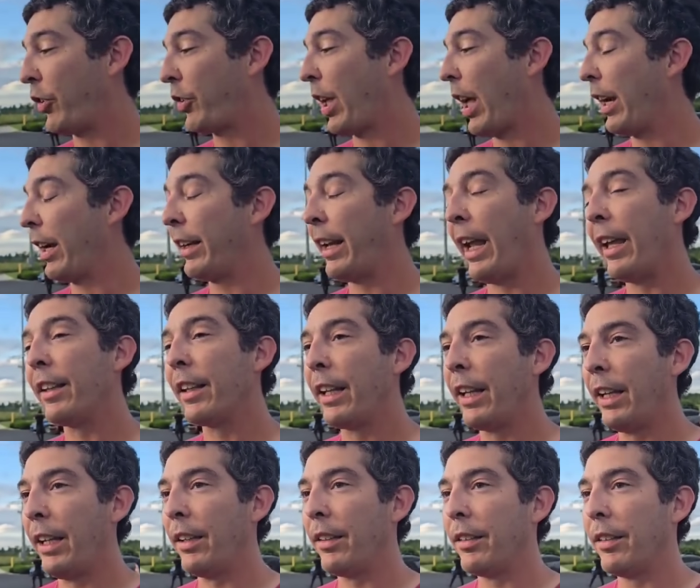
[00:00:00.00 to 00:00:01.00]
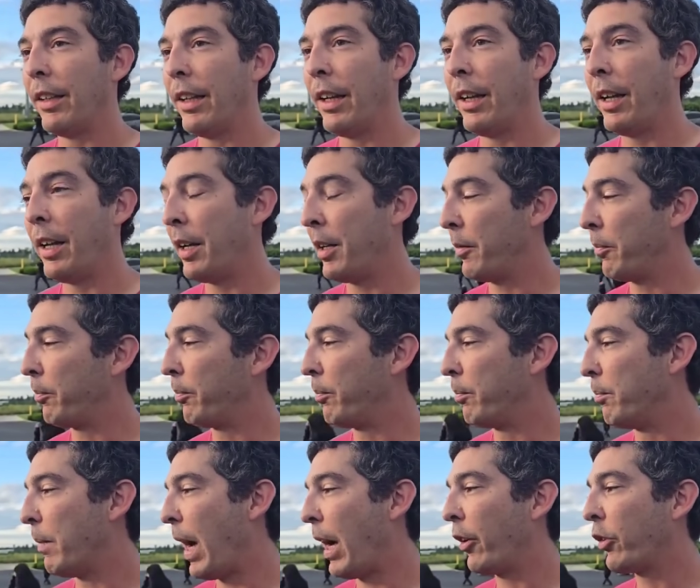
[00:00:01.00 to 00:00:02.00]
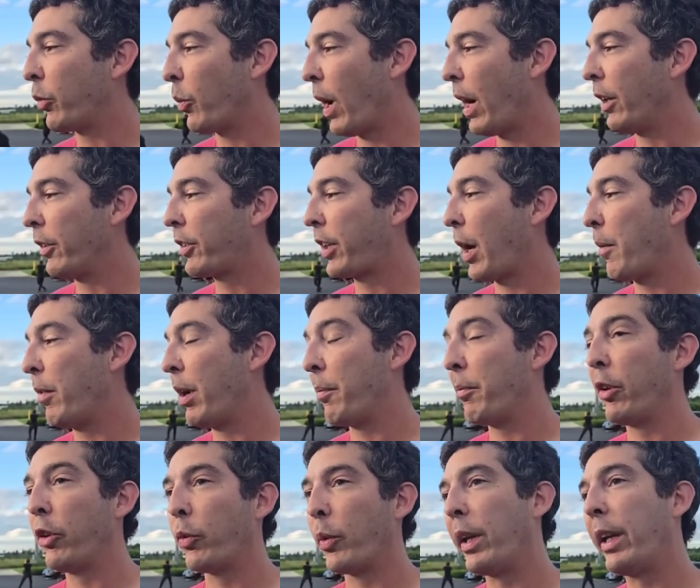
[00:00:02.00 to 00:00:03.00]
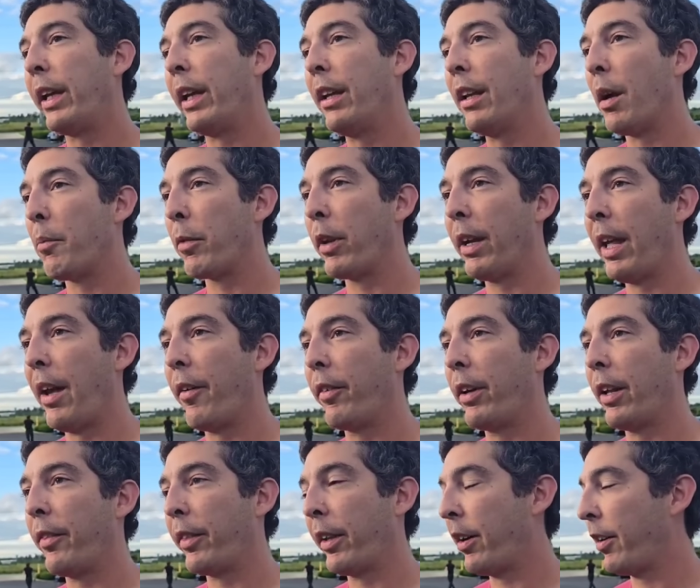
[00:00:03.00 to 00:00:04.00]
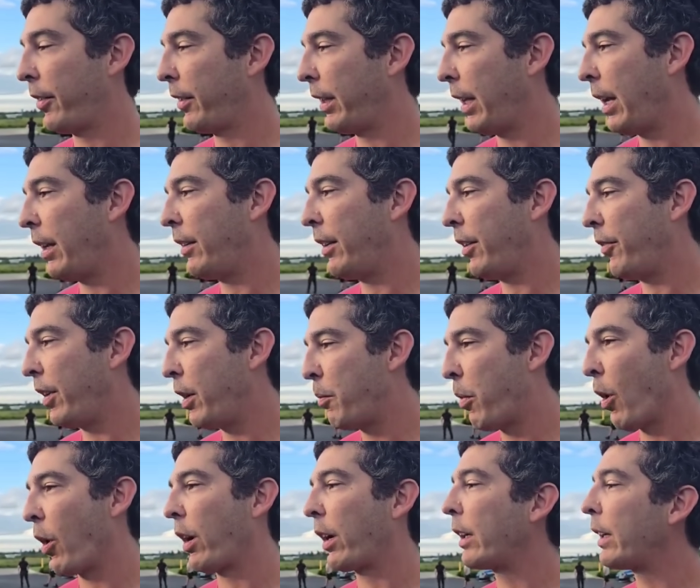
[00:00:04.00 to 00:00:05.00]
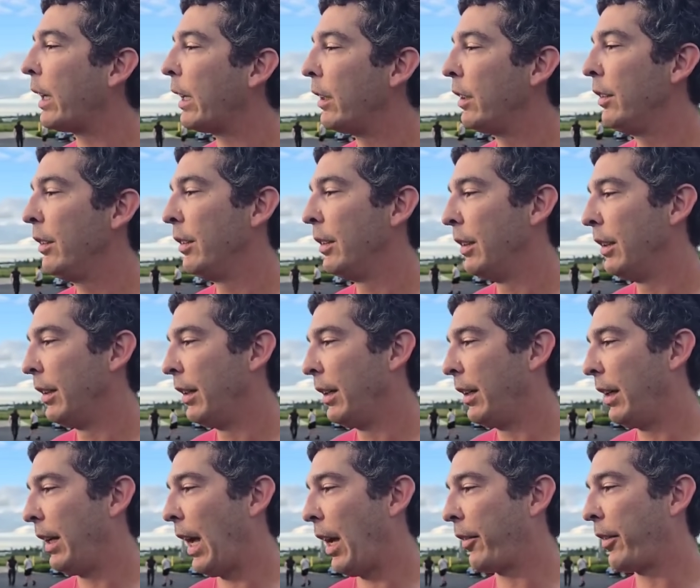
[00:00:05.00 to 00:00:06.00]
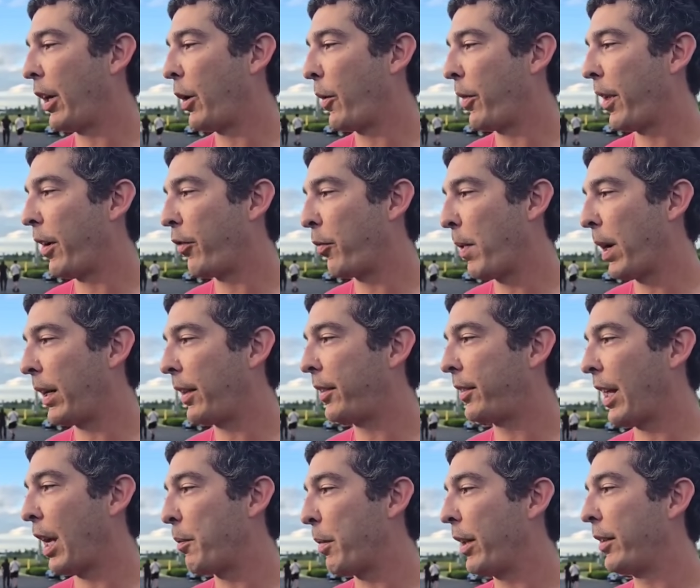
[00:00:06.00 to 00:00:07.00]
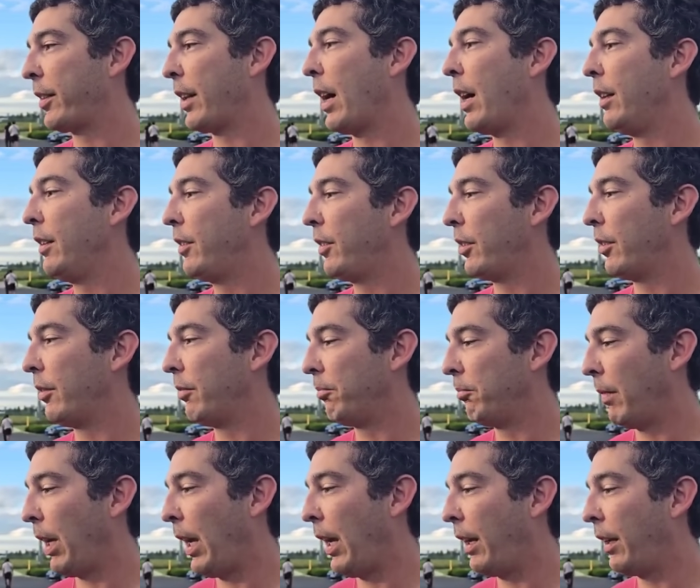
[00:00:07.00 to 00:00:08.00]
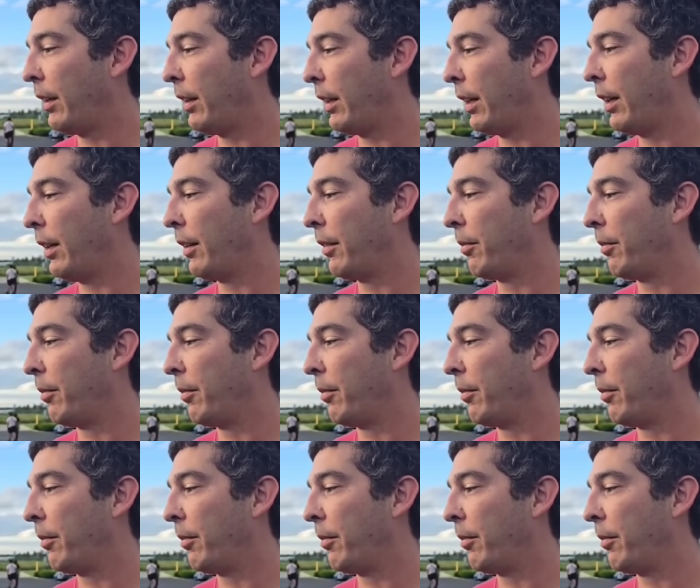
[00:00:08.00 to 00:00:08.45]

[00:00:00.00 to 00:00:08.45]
just kind of dailying it. Mild Wild's coming up this weekend. I'm going to have it out there at the ATV park again, out there with everybody's side-by-sides. And